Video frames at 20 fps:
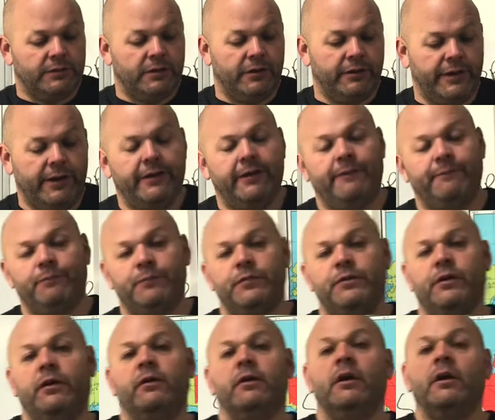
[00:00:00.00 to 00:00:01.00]
Okay,
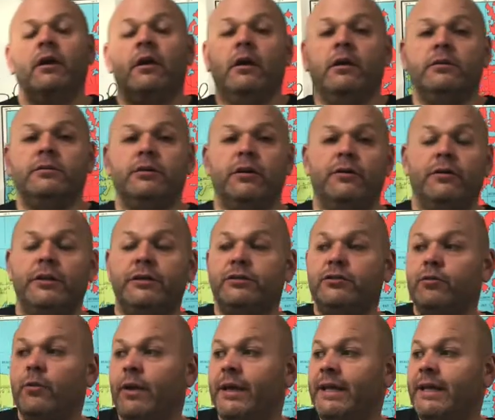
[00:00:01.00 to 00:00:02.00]
yeah. So the
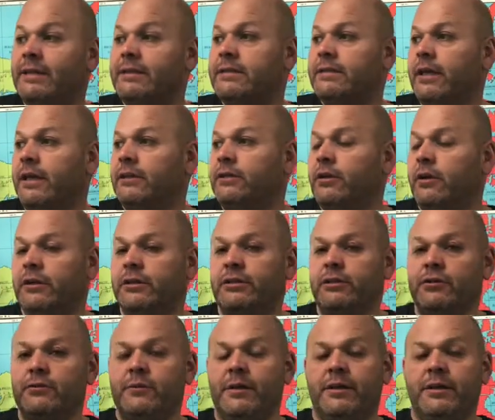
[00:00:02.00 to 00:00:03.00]
20th
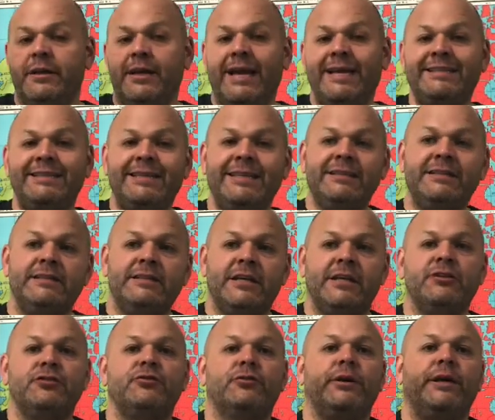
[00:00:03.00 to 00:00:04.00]
century, the 19th
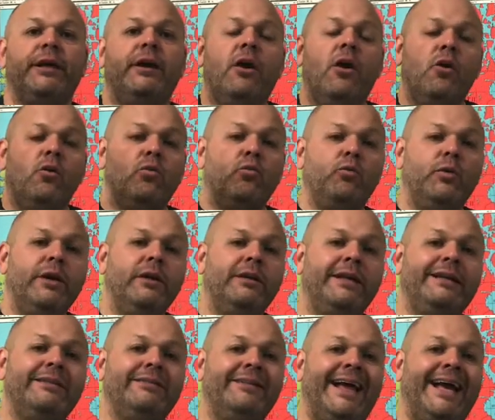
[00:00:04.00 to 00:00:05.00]
century really
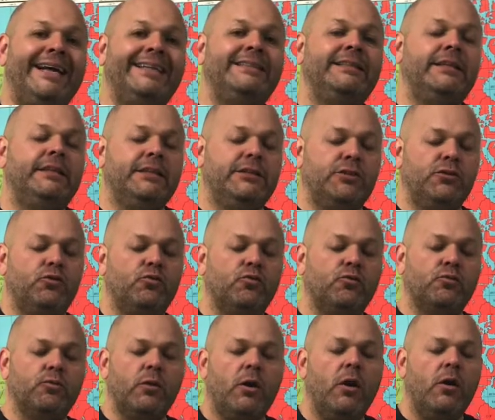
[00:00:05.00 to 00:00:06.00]
led to this
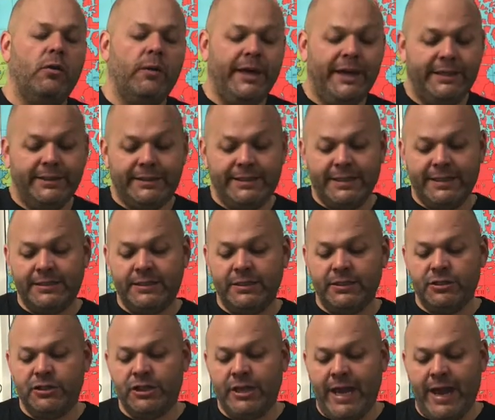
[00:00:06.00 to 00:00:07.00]
growing
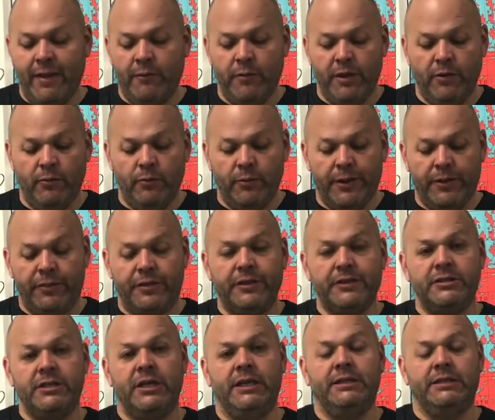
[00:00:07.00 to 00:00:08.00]
disenchantment with the
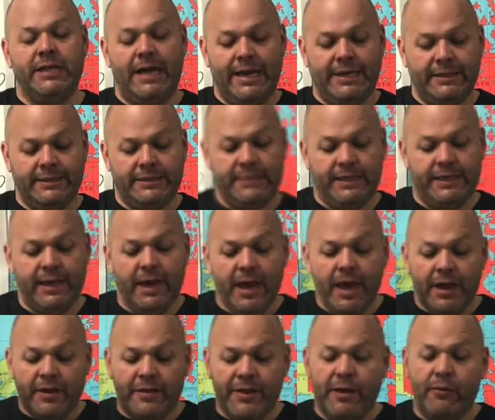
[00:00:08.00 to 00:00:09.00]
Qing dynasty.
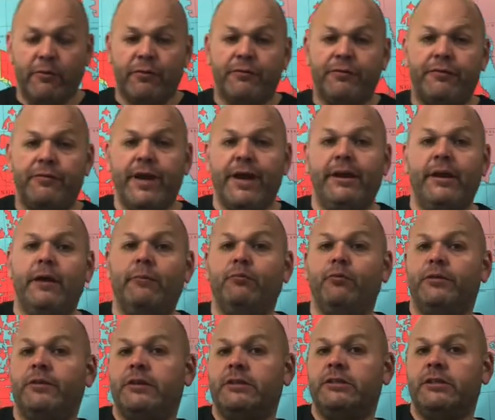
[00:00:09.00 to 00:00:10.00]
They were fed up
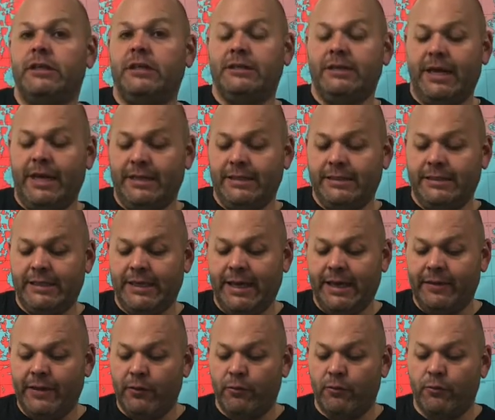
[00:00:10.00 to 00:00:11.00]
with the Qing dynasty
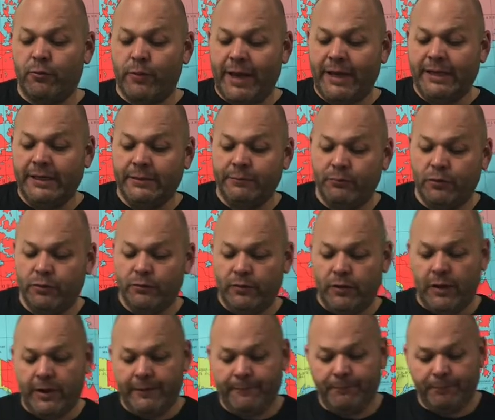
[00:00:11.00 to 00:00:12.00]
and they were ready to move
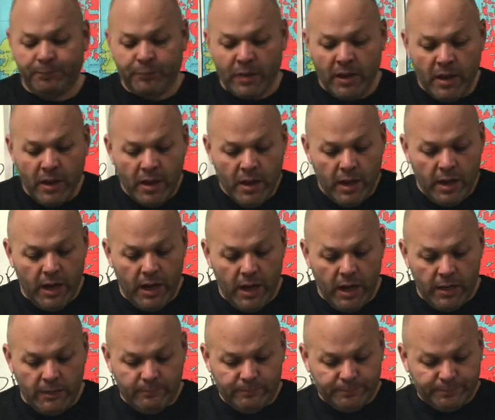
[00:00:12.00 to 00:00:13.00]

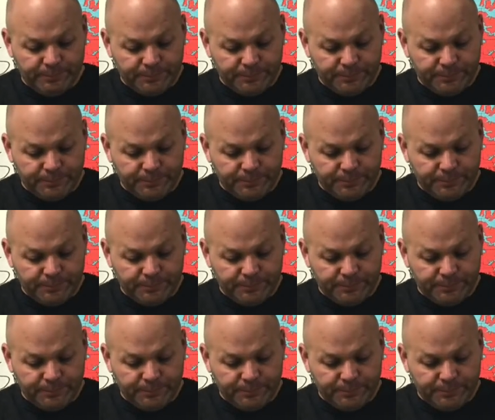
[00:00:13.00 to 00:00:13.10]
on.